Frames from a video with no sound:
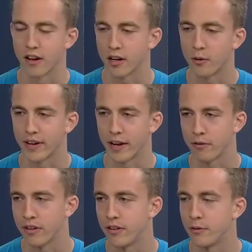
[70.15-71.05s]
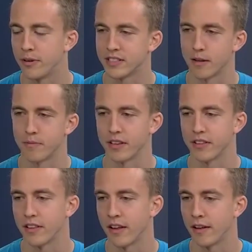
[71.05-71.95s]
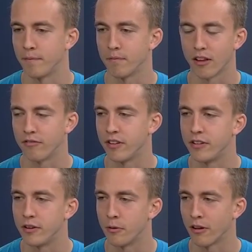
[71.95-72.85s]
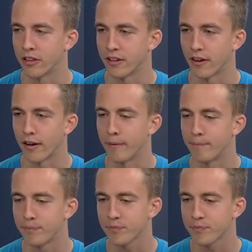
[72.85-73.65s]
not going out and doing something that they love to do all the time.